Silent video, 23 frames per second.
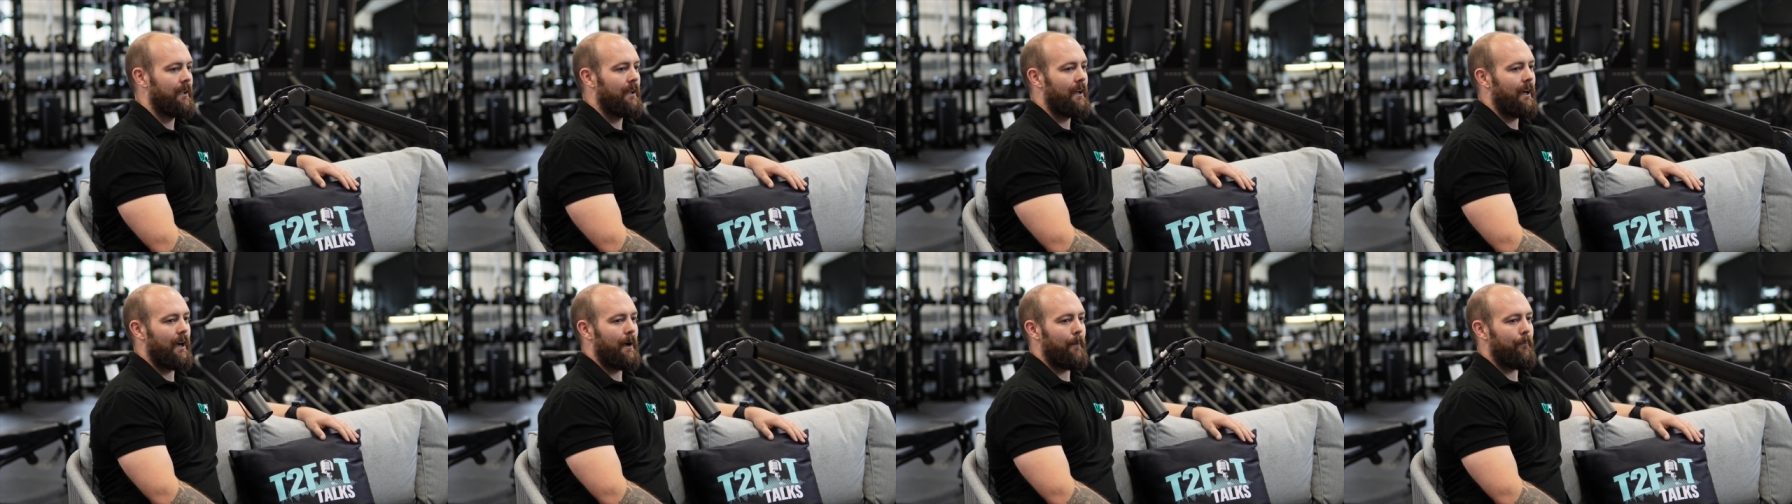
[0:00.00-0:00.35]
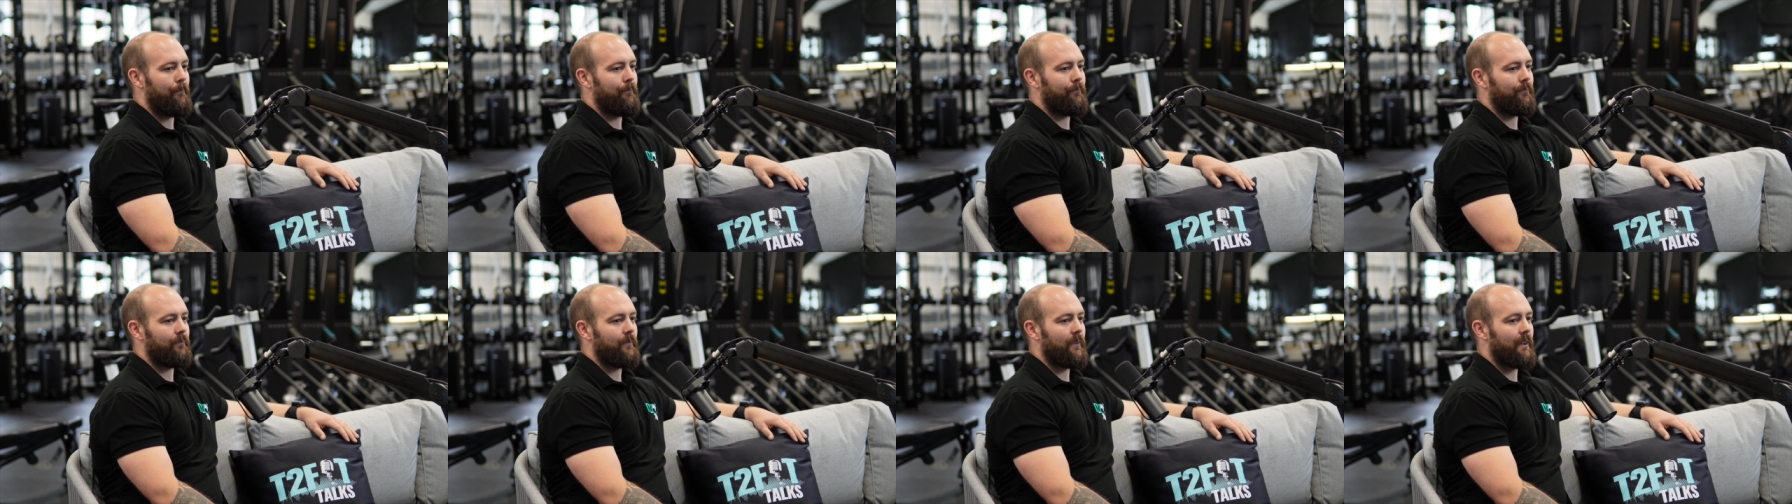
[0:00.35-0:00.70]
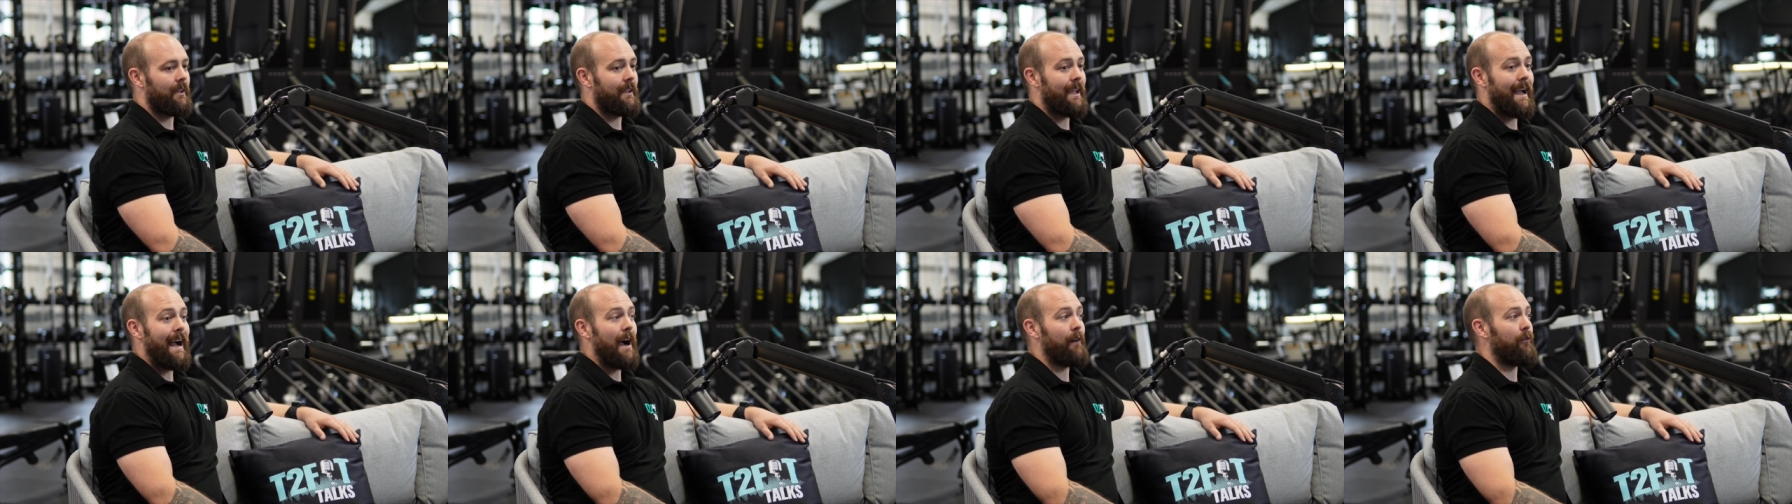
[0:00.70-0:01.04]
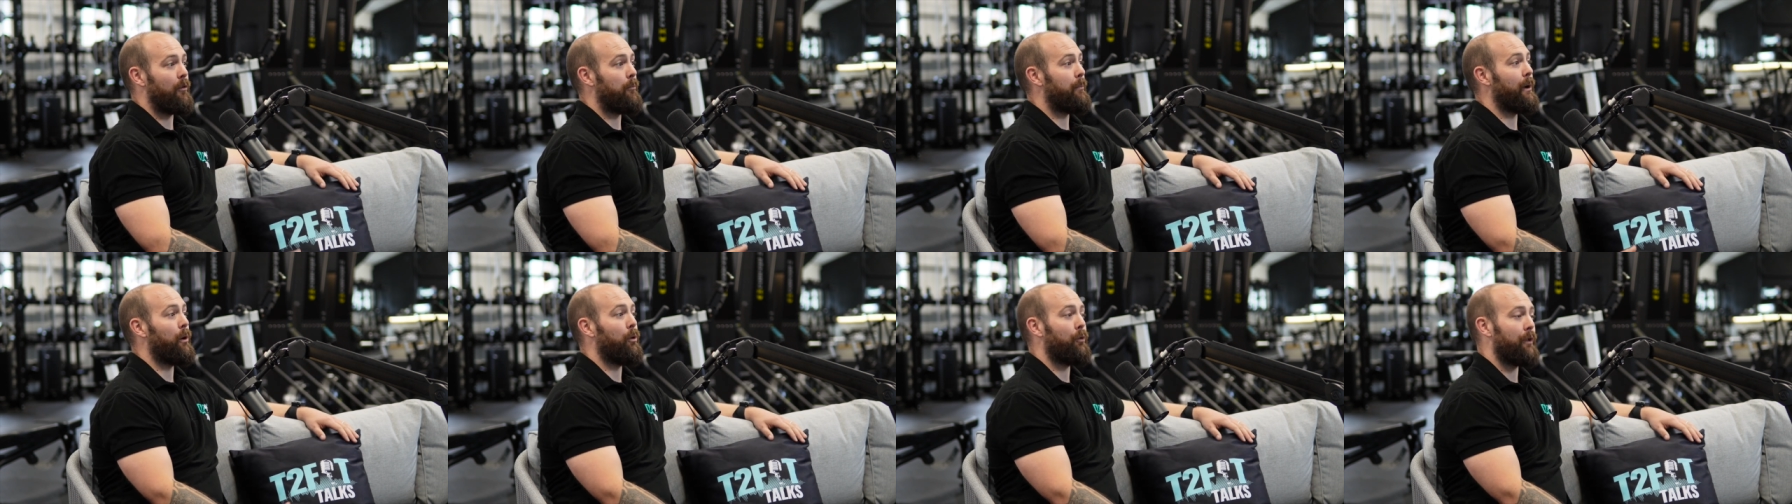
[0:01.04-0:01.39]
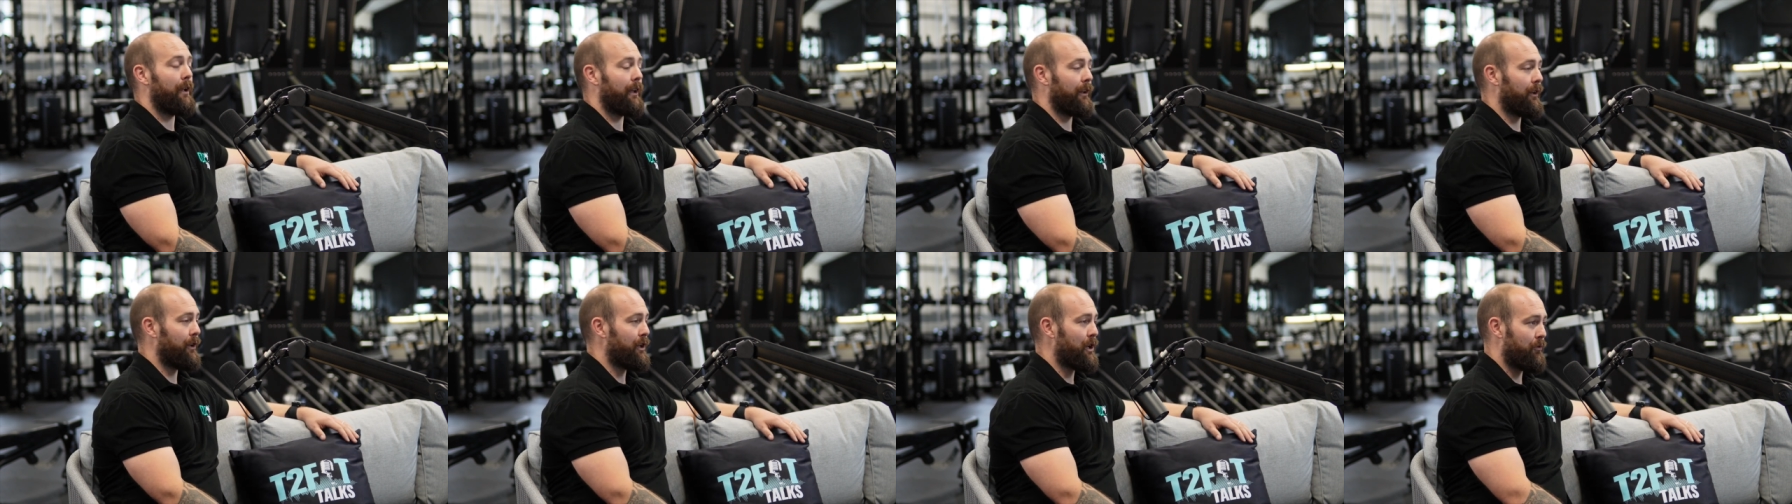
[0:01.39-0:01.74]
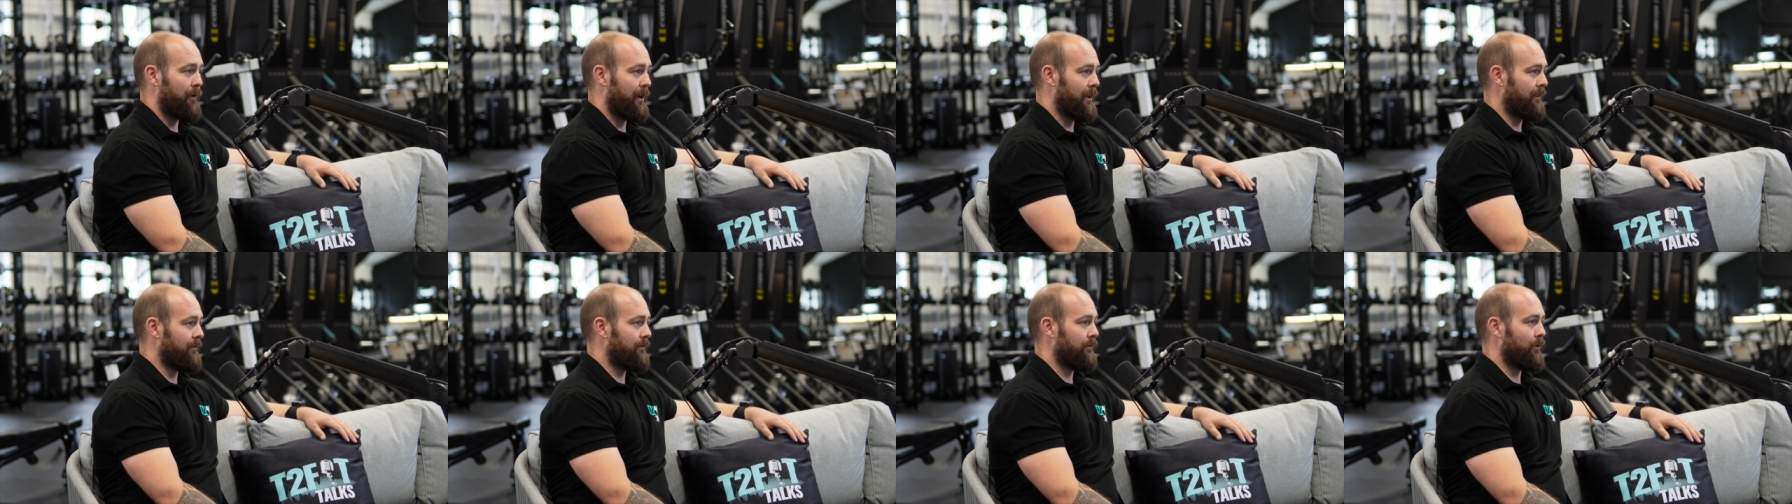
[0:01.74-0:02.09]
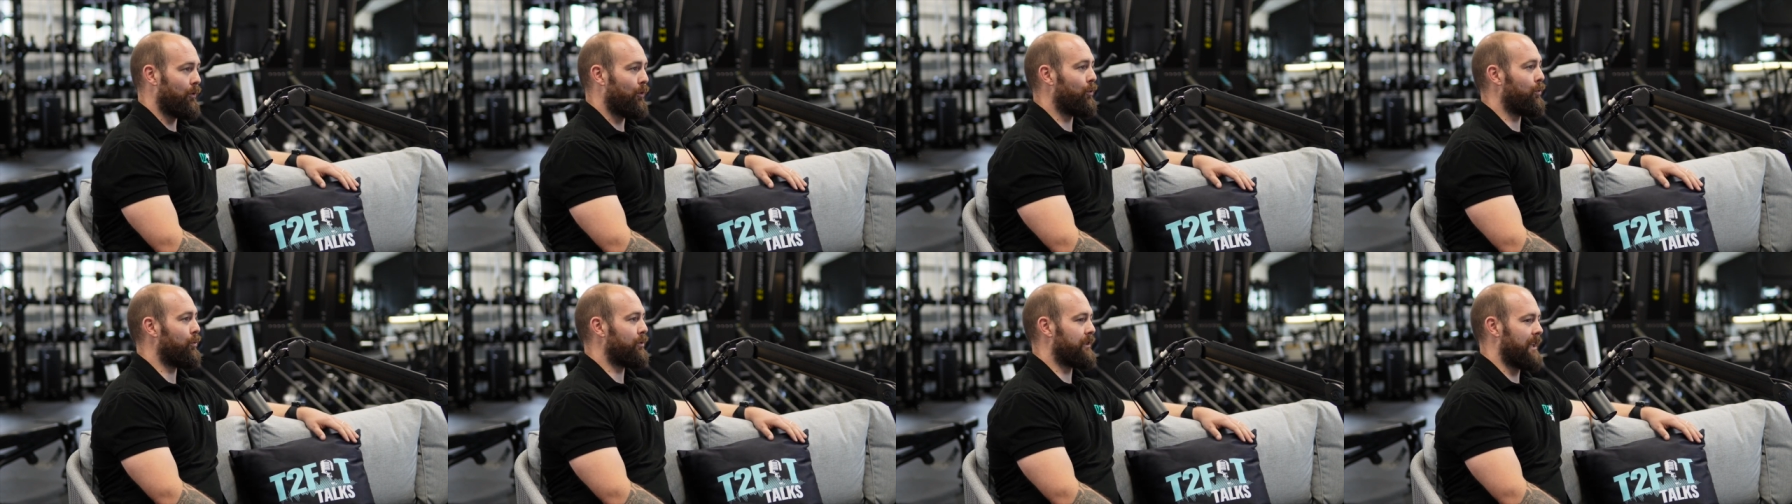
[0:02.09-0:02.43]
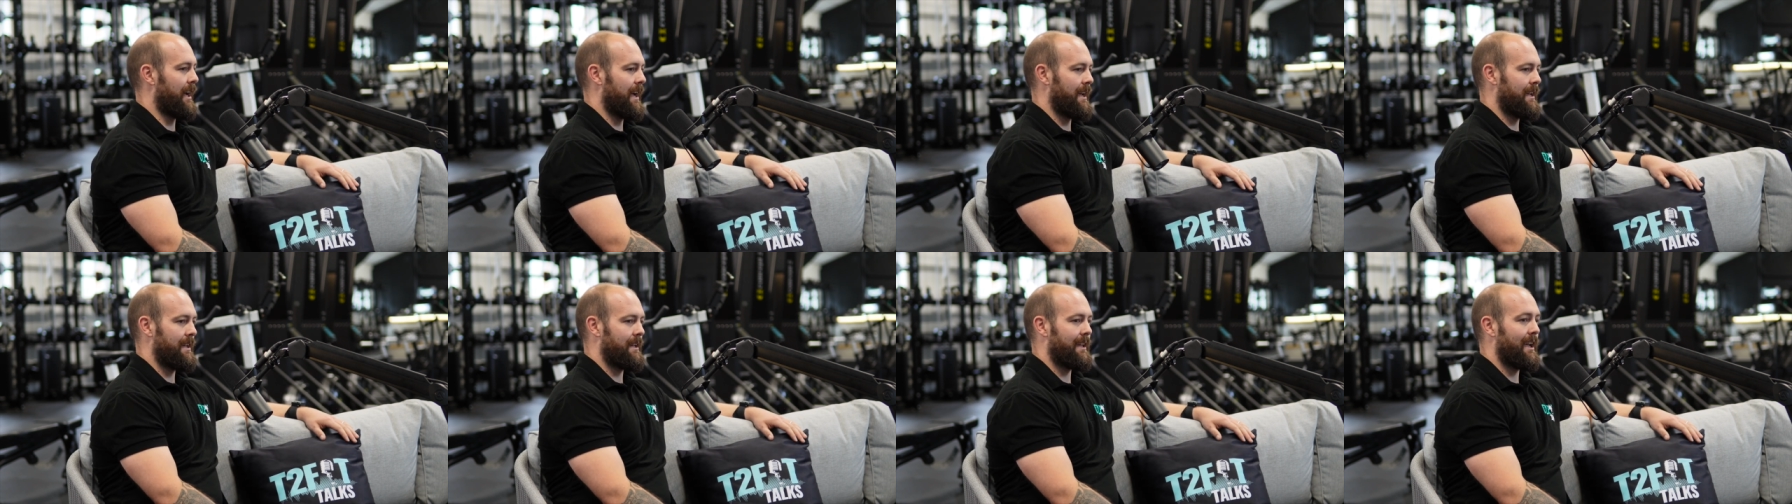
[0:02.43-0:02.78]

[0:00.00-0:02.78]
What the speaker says: Get out of a building that you're in all day,